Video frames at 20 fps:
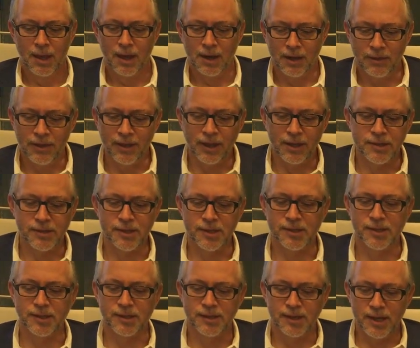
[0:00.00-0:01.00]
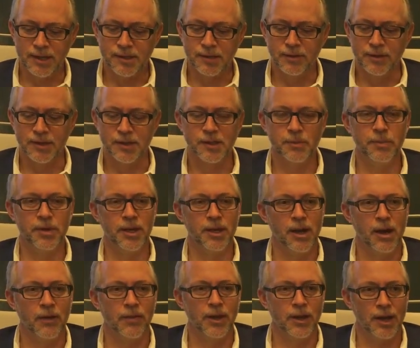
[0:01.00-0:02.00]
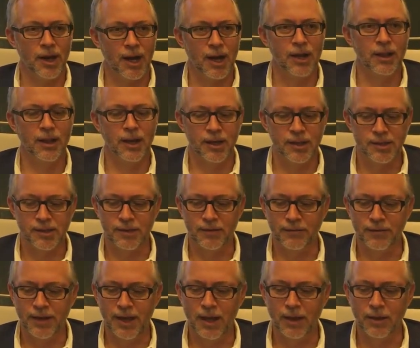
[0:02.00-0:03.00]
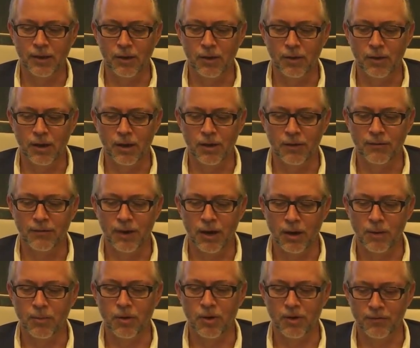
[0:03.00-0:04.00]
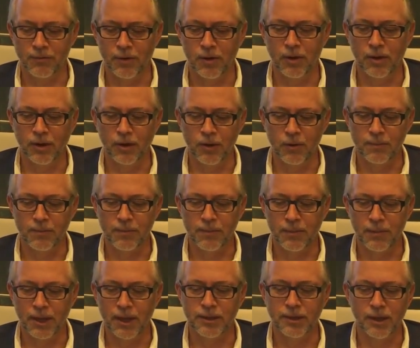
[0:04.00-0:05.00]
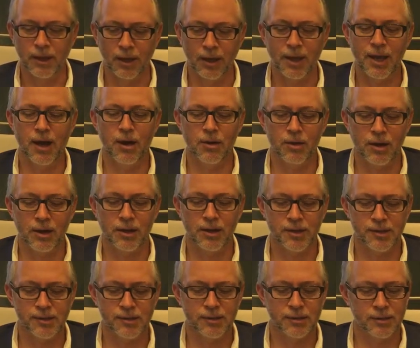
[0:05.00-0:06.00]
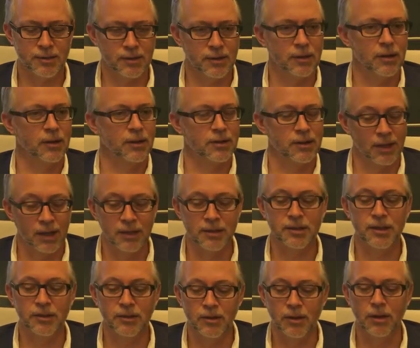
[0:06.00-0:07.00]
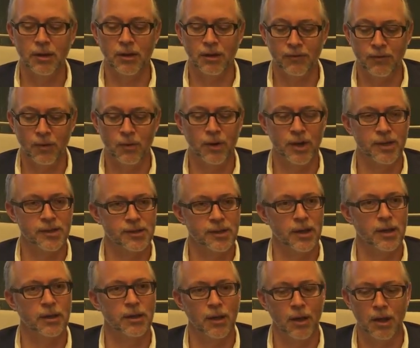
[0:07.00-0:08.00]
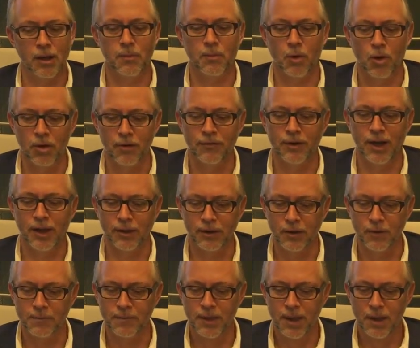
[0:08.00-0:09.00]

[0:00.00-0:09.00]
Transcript: And I think it's the success of the spinout that highlights the value of our portfolio. And you can count on us to, look, to continue to look for ways to unlock more value.